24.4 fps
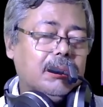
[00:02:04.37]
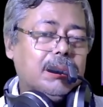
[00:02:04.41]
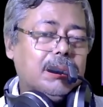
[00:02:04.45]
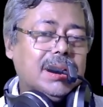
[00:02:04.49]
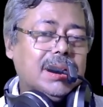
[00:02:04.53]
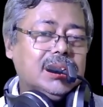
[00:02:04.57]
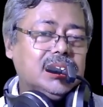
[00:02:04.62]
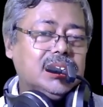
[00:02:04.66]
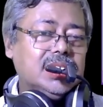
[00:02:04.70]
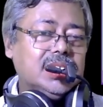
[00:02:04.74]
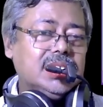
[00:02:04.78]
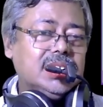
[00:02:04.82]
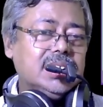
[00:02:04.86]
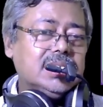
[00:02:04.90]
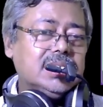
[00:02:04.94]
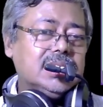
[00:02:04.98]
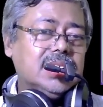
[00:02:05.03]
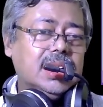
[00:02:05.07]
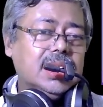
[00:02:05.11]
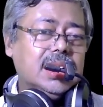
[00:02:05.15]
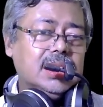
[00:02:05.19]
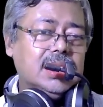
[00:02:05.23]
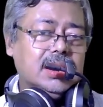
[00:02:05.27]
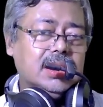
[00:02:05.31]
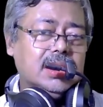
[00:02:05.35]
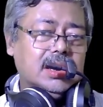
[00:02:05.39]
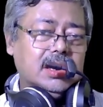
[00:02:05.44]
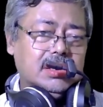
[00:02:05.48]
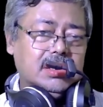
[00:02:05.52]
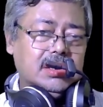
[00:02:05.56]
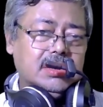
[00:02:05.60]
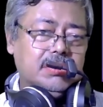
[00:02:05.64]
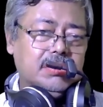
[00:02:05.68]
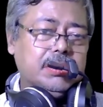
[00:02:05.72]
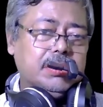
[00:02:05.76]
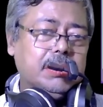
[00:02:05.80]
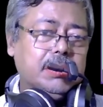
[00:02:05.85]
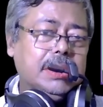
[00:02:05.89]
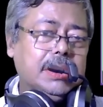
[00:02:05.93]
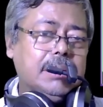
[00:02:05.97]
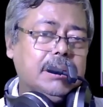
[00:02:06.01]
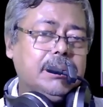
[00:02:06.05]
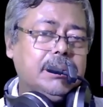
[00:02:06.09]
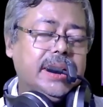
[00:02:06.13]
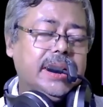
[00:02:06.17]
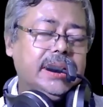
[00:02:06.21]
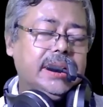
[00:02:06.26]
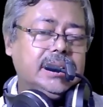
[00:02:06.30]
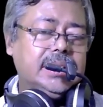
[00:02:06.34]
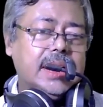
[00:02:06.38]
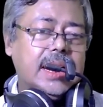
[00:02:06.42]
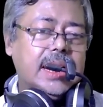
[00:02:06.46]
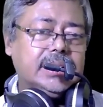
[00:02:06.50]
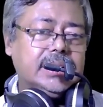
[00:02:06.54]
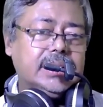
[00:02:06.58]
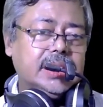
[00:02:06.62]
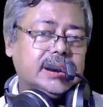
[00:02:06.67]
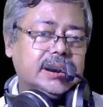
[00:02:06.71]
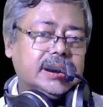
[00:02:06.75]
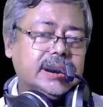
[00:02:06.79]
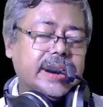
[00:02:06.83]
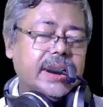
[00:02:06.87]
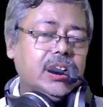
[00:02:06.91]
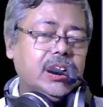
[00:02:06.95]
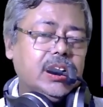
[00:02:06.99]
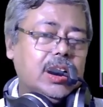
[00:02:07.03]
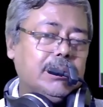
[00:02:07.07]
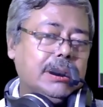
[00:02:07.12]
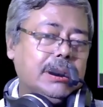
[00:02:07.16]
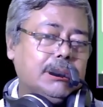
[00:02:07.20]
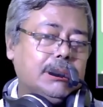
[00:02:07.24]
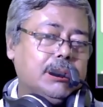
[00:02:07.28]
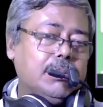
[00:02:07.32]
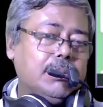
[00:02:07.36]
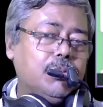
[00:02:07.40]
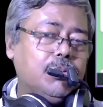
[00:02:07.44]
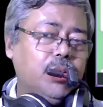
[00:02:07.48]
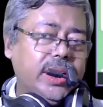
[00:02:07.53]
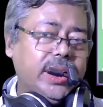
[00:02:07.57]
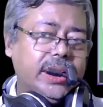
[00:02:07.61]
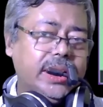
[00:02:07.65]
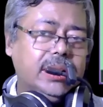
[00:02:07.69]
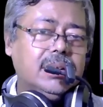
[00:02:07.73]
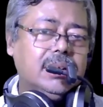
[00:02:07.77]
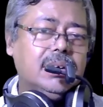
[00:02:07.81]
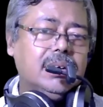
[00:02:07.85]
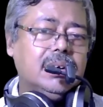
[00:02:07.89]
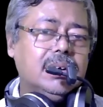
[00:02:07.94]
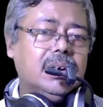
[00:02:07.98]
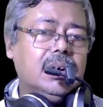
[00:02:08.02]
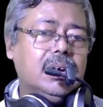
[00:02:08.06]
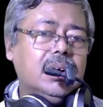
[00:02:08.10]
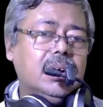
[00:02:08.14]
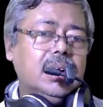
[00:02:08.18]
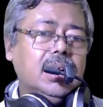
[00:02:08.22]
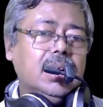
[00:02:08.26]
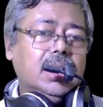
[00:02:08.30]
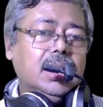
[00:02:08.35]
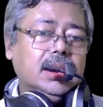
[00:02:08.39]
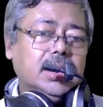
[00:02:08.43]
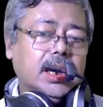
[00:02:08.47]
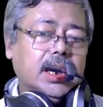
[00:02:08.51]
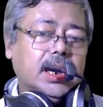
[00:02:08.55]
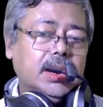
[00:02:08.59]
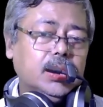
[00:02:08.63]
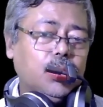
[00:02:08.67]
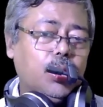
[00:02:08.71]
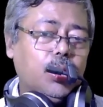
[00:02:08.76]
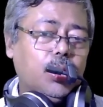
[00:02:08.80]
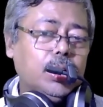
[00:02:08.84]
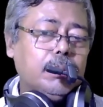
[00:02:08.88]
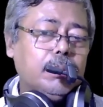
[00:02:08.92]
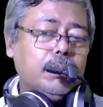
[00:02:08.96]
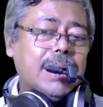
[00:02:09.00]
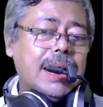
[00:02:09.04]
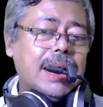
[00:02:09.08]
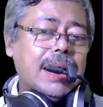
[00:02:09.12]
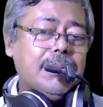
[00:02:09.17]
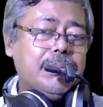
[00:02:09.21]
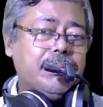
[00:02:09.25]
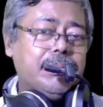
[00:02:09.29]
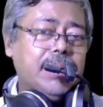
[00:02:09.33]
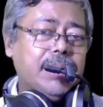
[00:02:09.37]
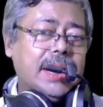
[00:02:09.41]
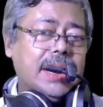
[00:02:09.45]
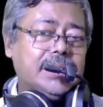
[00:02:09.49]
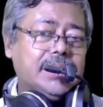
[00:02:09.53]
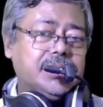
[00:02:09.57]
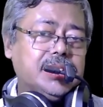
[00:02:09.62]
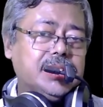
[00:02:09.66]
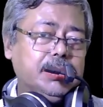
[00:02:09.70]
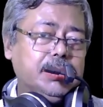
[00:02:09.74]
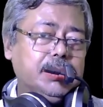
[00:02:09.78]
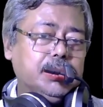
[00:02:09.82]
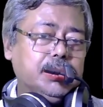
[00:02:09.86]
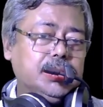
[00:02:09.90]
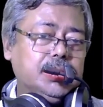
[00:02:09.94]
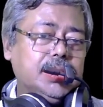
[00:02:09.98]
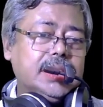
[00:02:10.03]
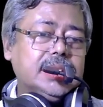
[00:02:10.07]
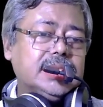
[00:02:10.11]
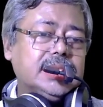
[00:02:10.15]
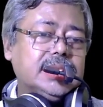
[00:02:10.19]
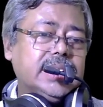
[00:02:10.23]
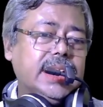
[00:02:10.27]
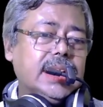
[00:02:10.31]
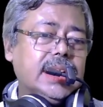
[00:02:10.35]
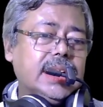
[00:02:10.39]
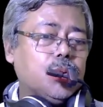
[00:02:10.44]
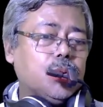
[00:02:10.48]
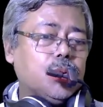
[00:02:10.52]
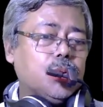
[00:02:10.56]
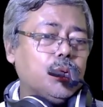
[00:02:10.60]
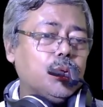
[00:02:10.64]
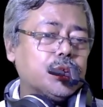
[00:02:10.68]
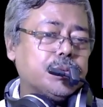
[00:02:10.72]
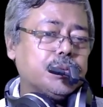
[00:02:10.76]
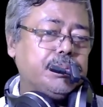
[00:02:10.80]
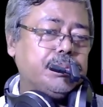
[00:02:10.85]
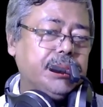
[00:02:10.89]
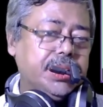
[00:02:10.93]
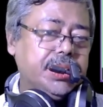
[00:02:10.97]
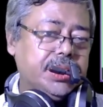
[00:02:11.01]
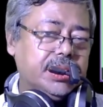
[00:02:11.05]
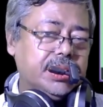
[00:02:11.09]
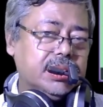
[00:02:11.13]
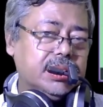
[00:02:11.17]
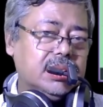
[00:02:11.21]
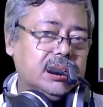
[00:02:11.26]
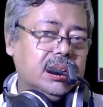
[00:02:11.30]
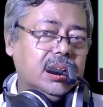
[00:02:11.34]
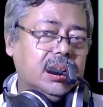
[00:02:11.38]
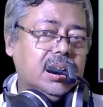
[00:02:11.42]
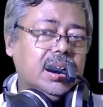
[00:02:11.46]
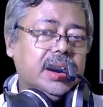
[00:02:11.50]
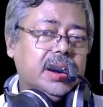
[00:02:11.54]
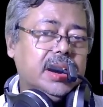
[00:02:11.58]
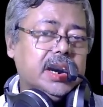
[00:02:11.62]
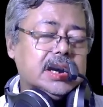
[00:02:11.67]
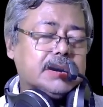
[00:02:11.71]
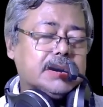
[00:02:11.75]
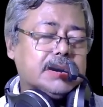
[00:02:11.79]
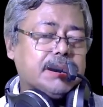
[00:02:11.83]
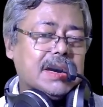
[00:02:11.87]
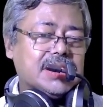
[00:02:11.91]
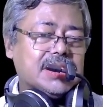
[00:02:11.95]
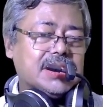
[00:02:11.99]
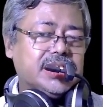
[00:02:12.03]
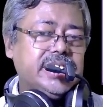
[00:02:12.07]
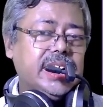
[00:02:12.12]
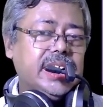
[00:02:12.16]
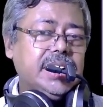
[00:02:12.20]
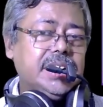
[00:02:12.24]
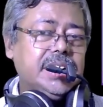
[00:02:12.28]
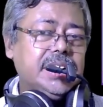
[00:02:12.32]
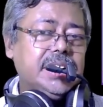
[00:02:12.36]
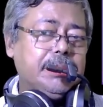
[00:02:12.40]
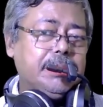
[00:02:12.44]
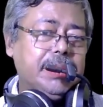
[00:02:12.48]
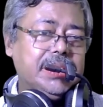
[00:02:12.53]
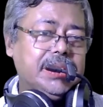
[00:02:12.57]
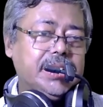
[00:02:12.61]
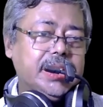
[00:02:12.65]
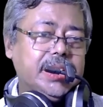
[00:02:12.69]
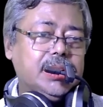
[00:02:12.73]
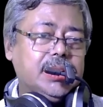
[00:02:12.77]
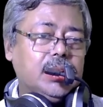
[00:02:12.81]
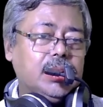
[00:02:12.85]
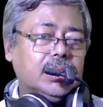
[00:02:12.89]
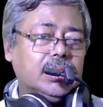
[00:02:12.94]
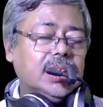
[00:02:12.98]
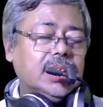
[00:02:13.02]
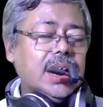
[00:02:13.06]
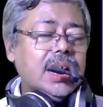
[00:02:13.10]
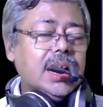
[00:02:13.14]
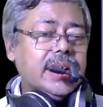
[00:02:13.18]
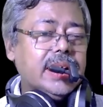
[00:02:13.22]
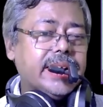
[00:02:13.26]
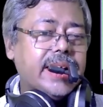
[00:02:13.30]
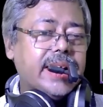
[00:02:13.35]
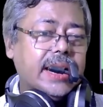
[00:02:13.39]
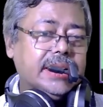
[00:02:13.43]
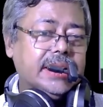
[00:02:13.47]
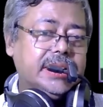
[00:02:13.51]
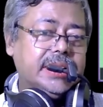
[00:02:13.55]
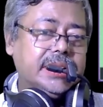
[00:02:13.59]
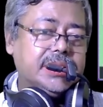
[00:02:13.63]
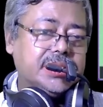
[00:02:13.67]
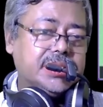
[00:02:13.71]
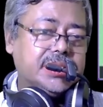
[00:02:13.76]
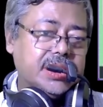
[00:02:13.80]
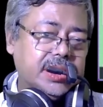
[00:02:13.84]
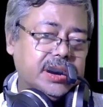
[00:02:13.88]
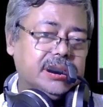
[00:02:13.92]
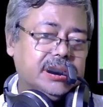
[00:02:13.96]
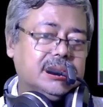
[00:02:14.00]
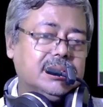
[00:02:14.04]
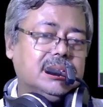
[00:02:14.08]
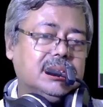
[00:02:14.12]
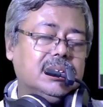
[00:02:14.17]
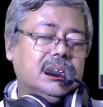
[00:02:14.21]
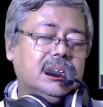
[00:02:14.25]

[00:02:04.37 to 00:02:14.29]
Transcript: But this is the problem here at the second normal form, when the non-prime attribute, that is here course fee, is partially dependent on the candidate key.